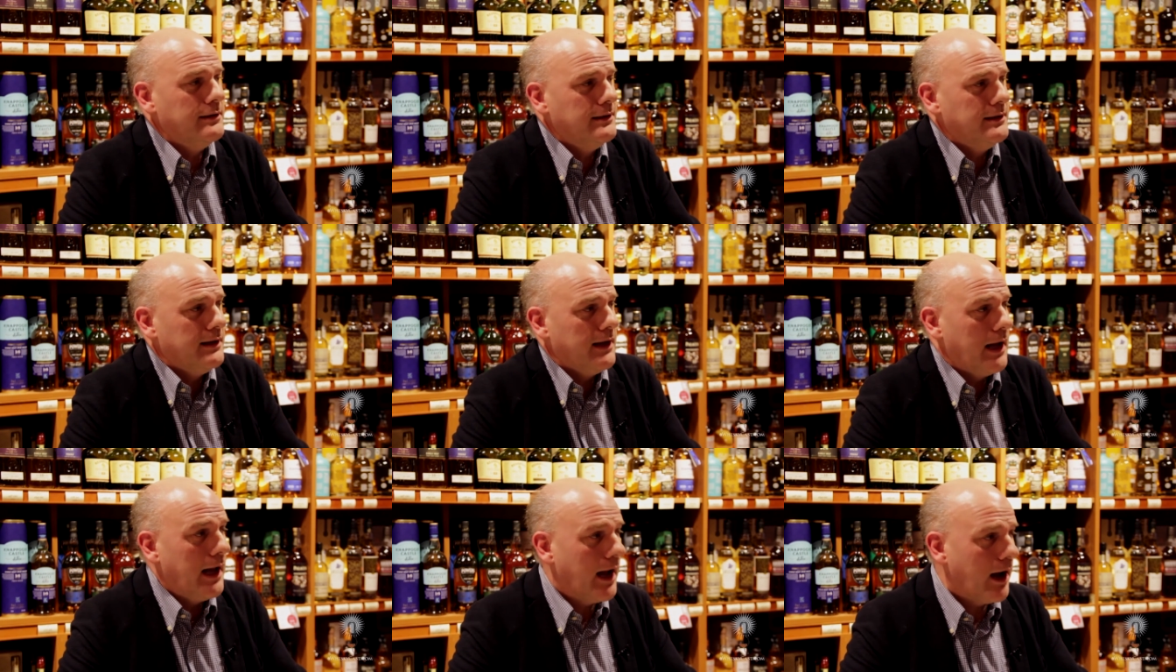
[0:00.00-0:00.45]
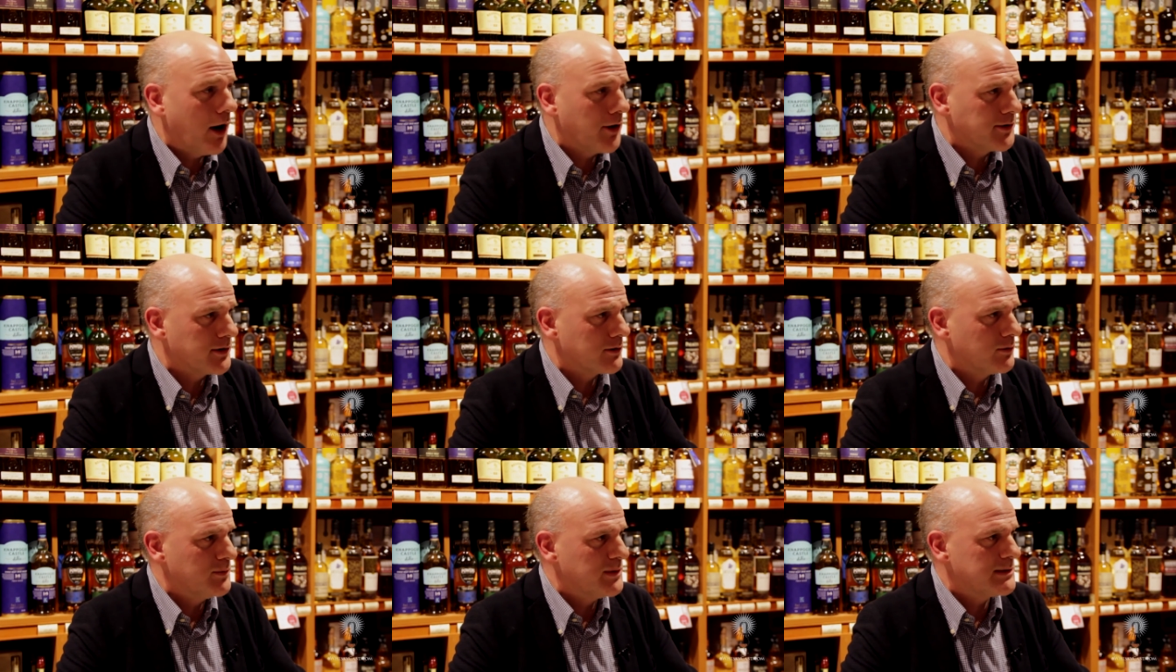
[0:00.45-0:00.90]
are
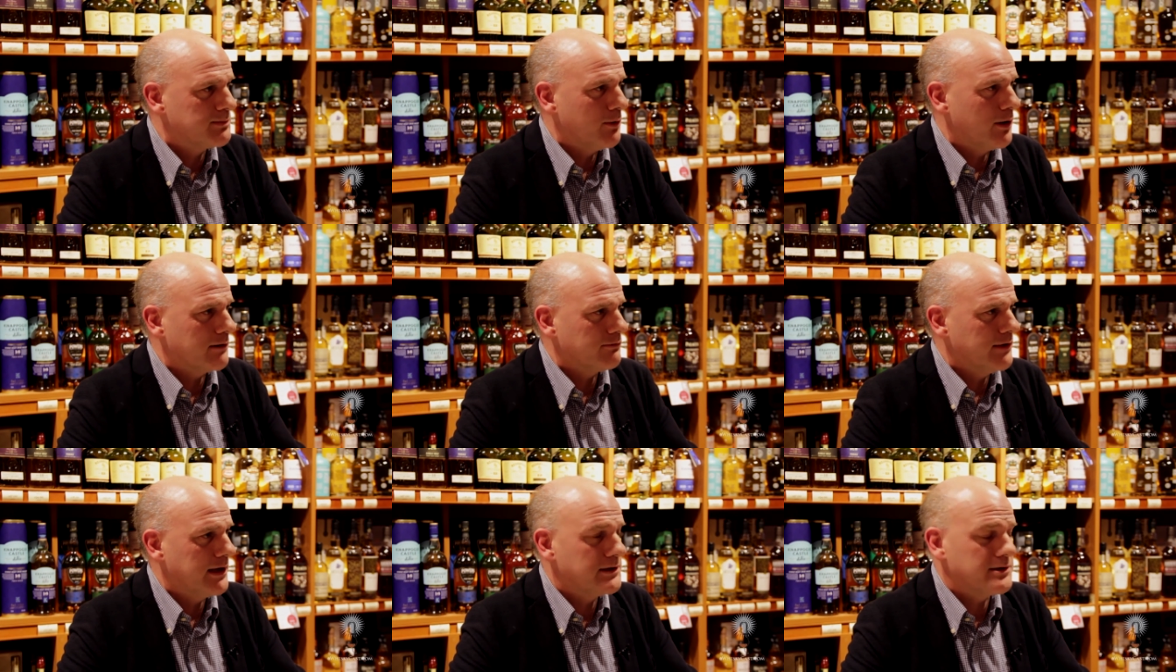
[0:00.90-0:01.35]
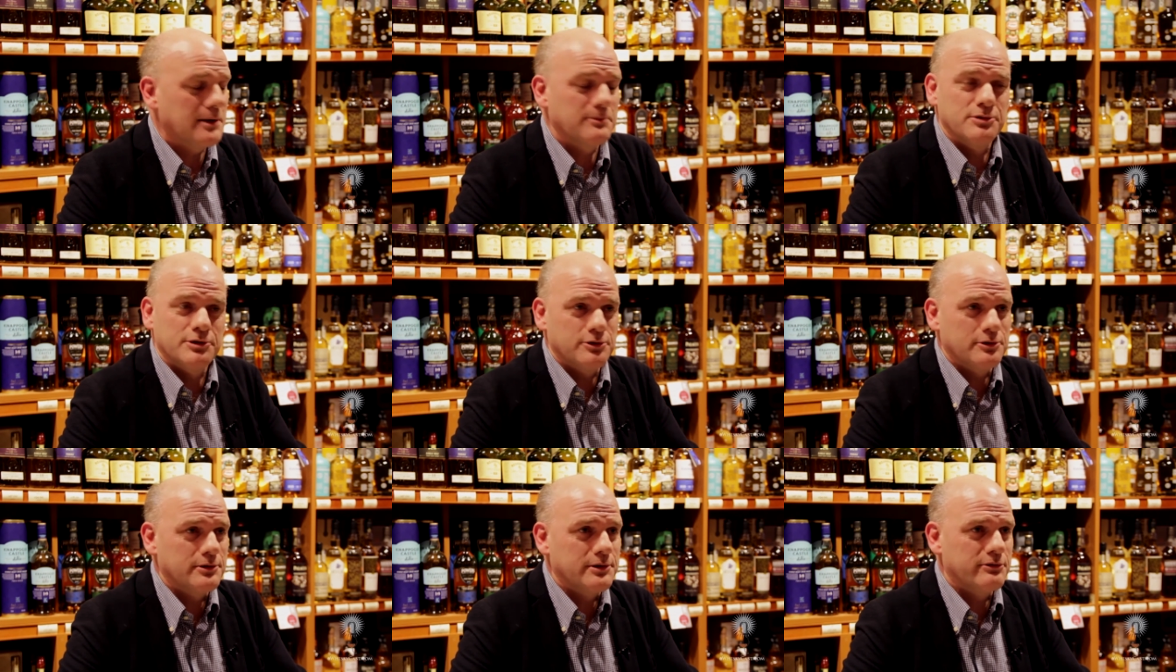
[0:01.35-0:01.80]
there going to be spot range? I'm
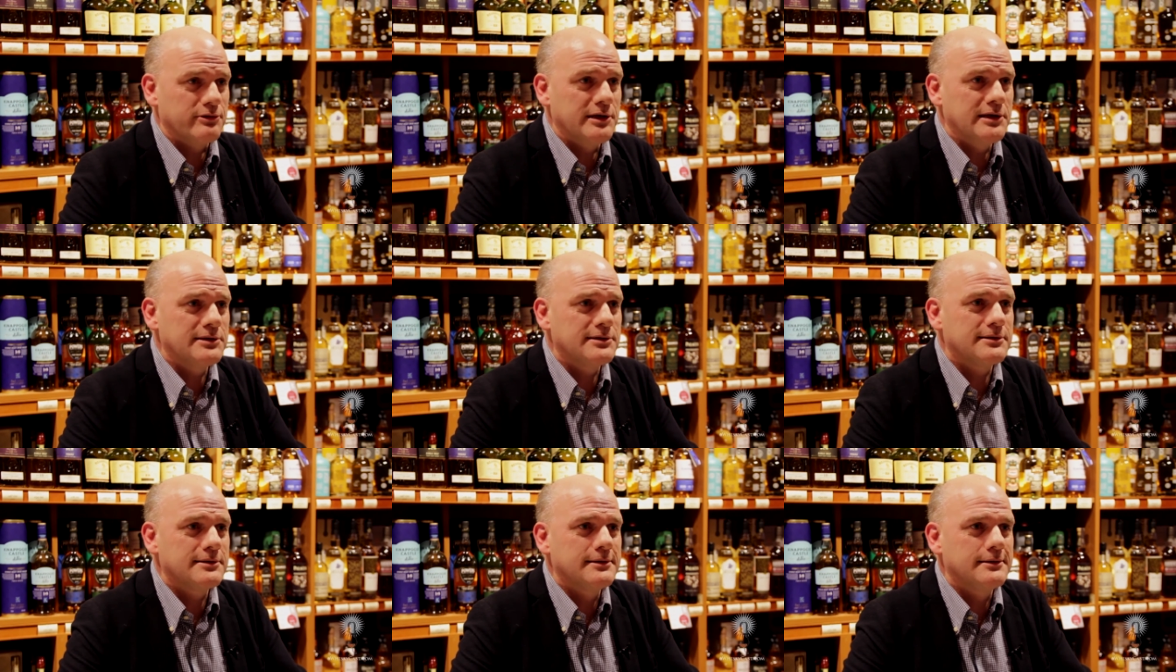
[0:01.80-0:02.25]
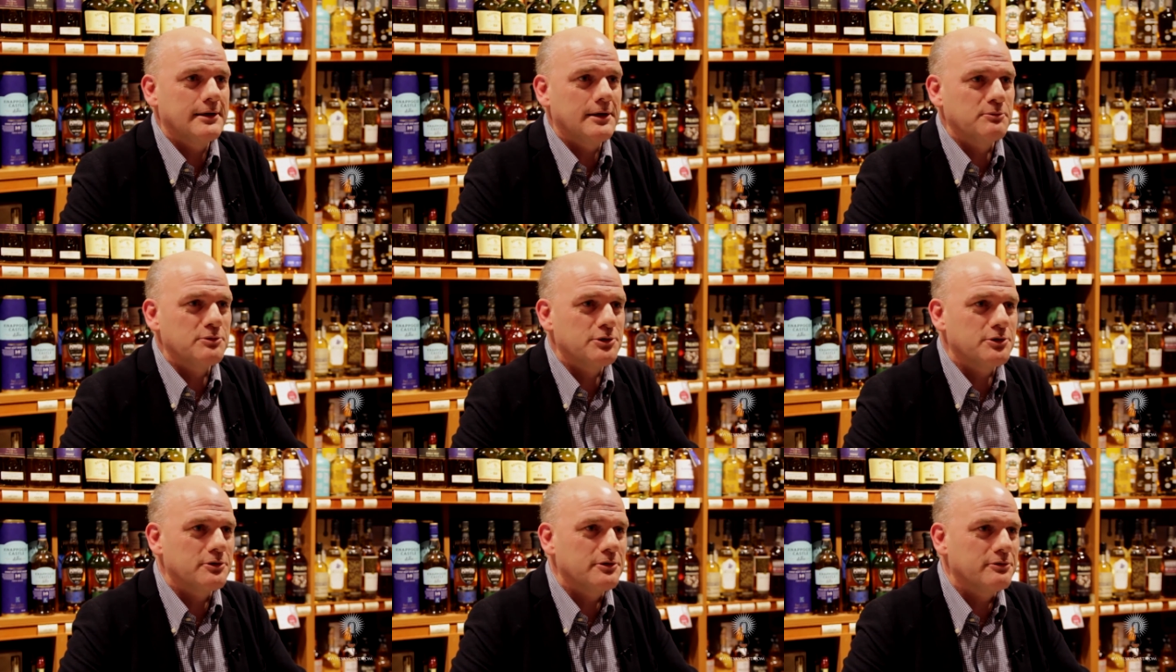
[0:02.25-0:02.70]
sure there is.
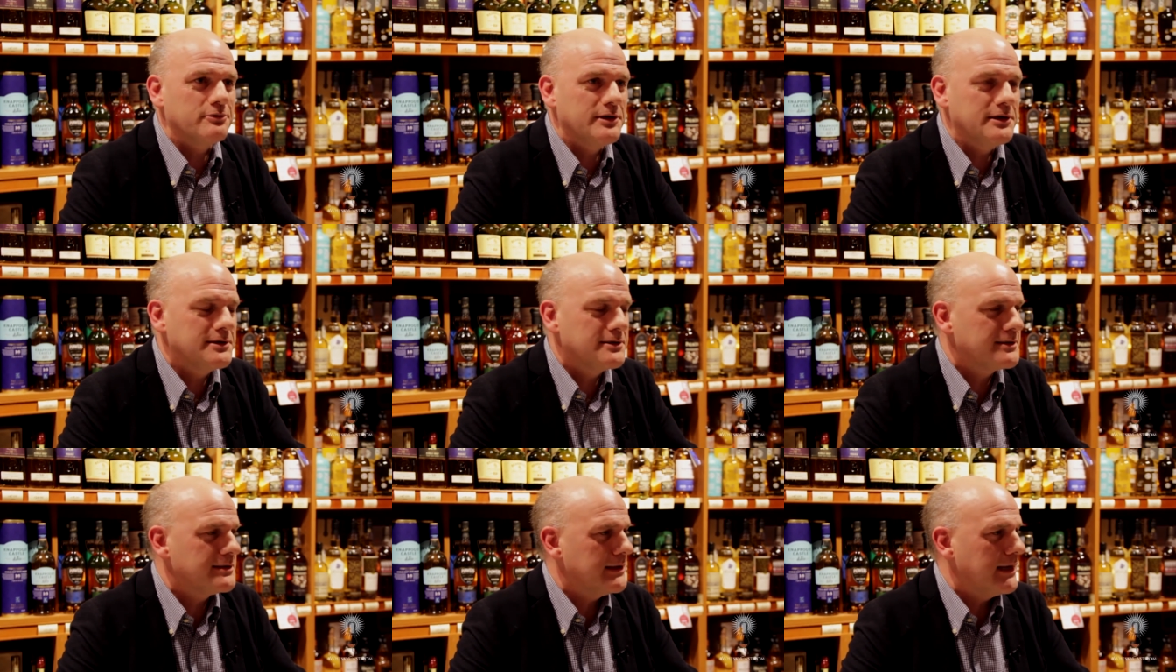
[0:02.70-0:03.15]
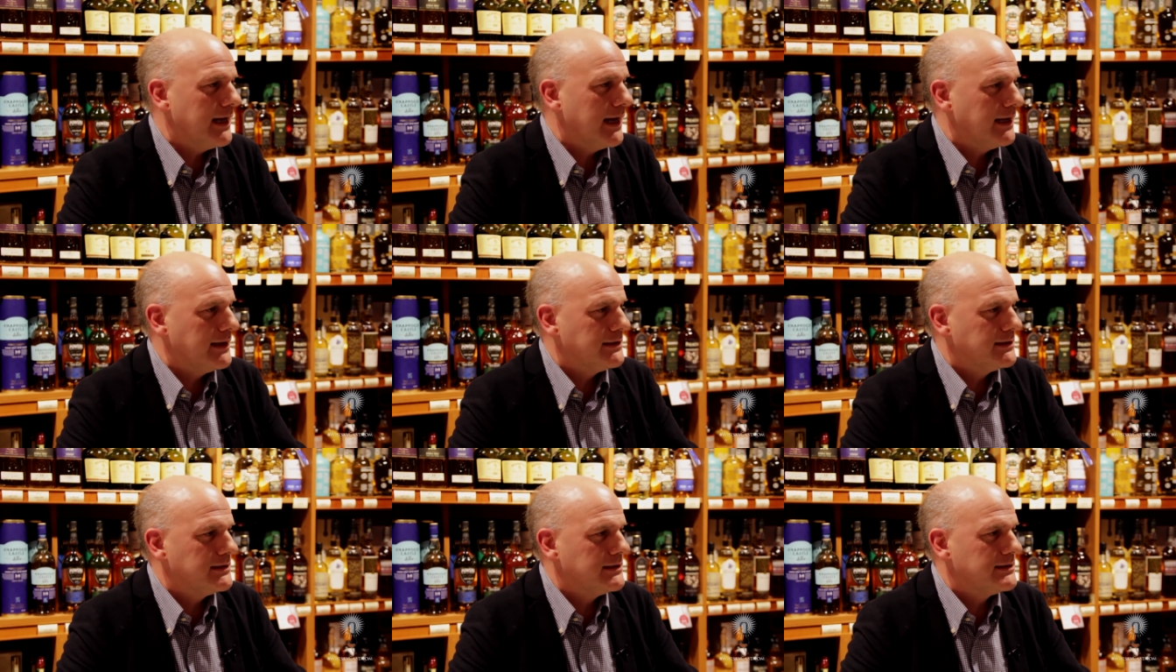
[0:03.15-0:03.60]
I'm sure there is.
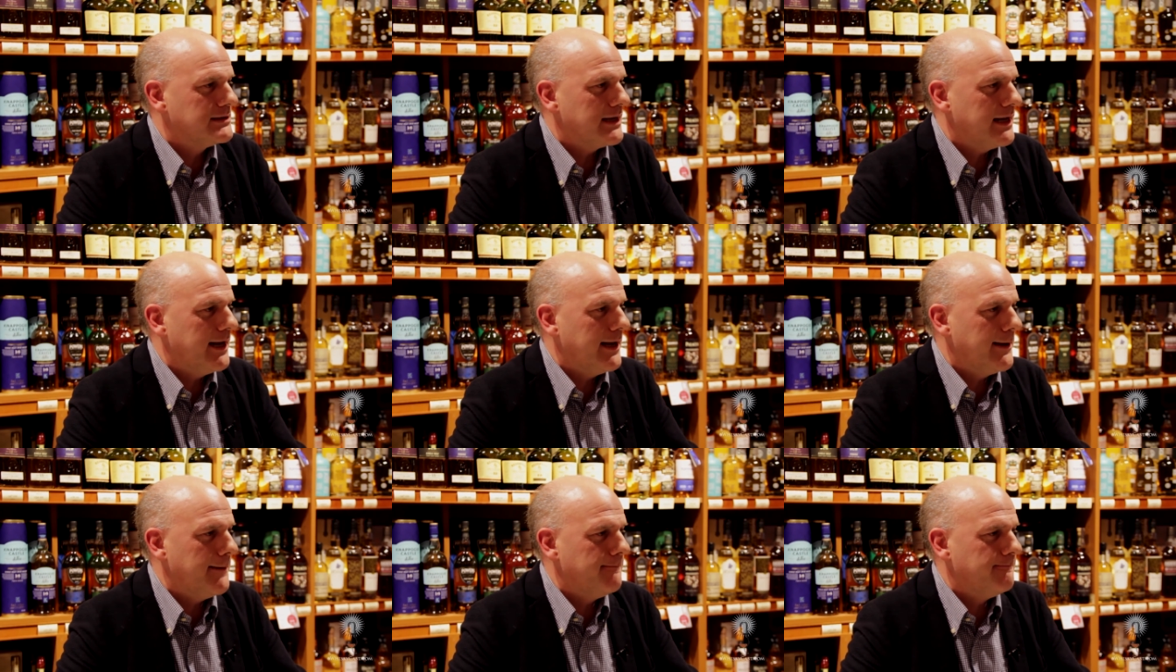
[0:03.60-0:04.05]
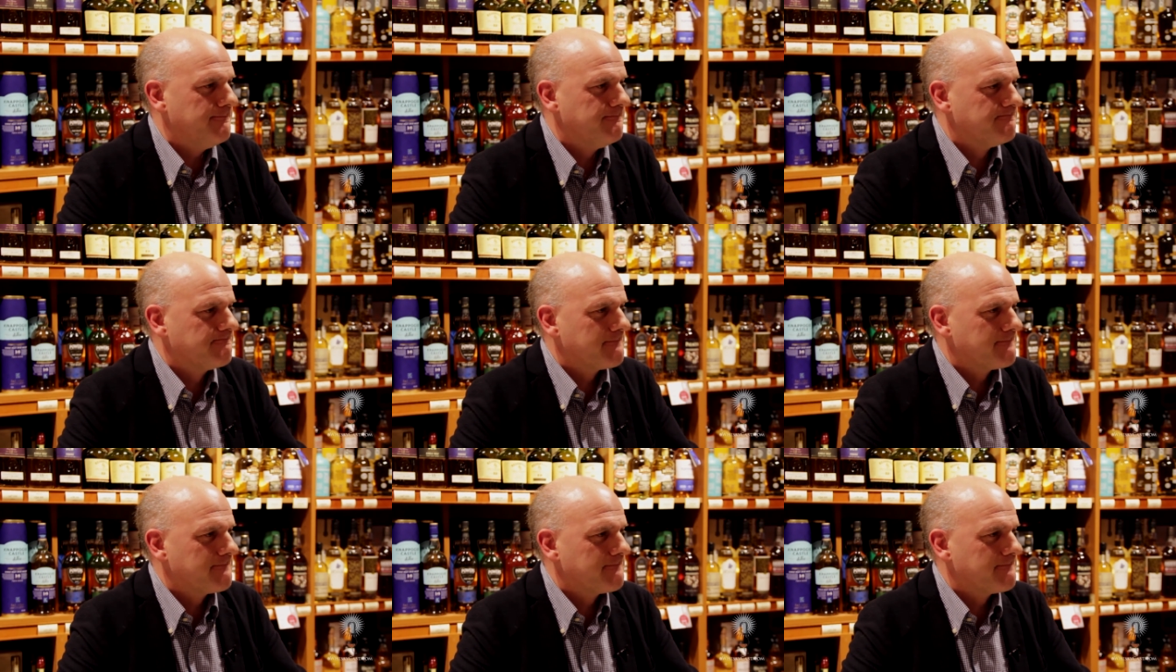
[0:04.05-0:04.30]
And um,